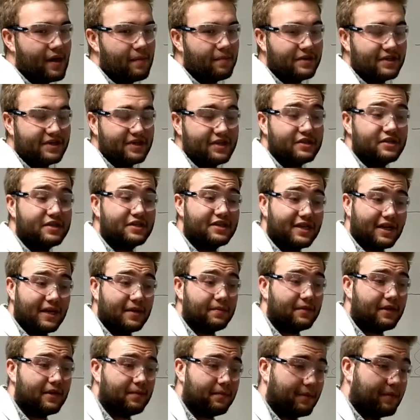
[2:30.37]
precision
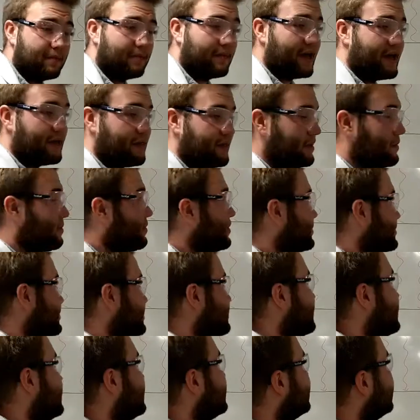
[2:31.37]
timekeeping method
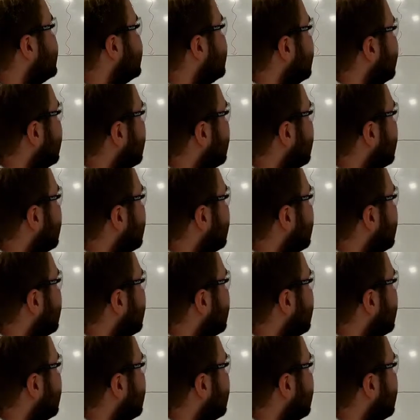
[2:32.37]
possible,